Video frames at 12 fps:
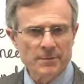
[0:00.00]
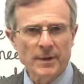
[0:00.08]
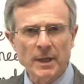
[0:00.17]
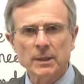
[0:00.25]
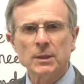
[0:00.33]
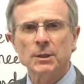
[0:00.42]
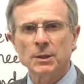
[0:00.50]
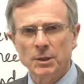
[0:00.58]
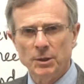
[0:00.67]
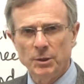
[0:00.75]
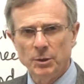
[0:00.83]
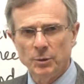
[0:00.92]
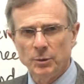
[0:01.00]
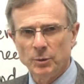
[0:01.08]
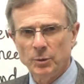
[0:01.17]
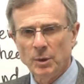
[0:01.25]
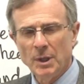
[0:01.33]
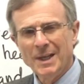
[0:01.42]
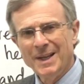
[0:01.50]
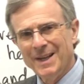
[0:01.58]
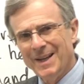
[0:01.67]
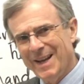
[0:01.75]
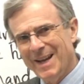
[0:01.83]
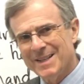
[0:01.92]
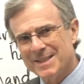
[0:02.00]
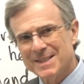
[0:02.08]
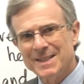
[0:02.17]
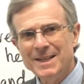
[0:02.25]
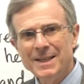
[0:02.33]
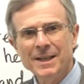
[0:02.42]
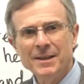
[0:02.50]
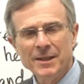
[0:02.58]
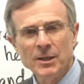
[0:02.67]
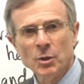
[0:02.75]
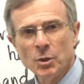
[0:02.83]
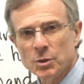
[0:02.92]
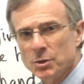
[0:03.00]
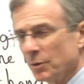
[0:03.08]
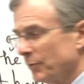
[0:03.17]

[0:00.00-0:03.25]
vector q as seen in the inertial